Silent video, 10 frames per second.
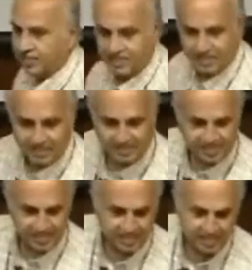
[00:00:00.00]
is an
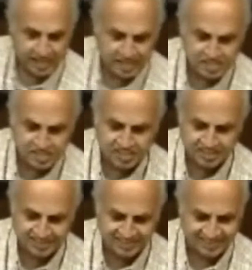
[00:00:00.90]

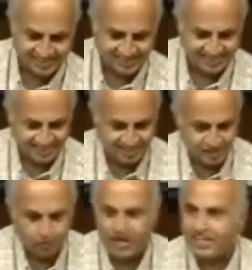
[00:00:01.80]
instant
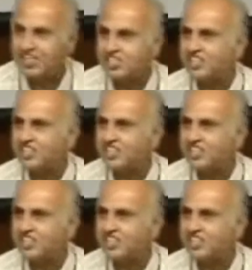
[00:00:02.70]
vacation."